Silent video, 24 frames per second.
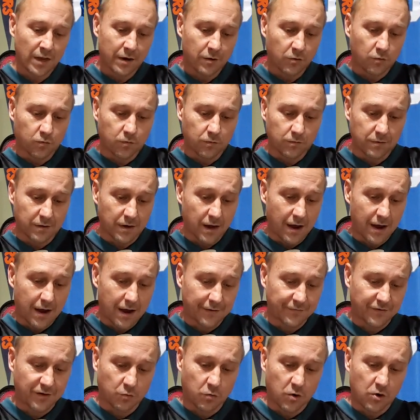
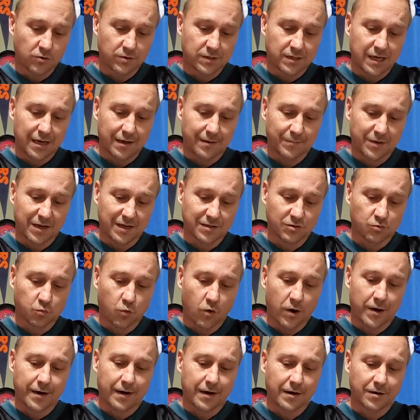The road team is
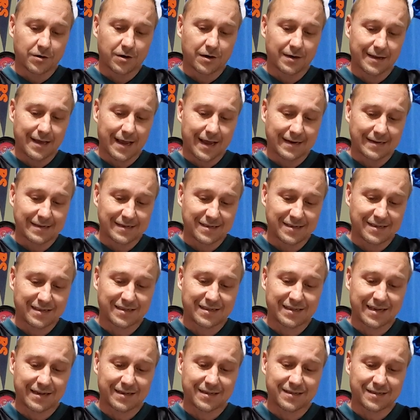
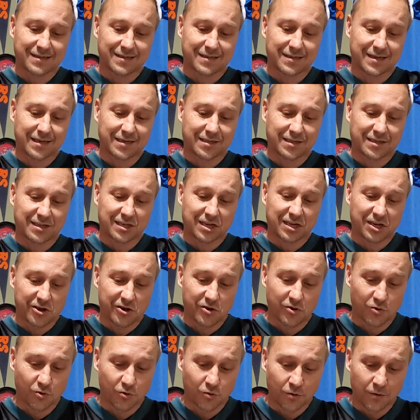
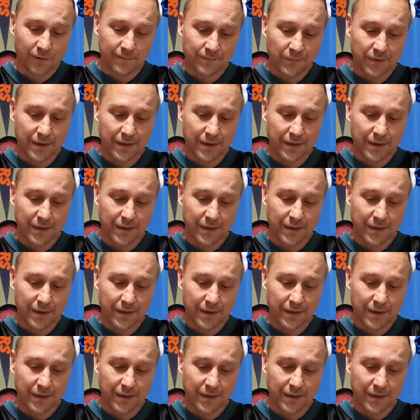162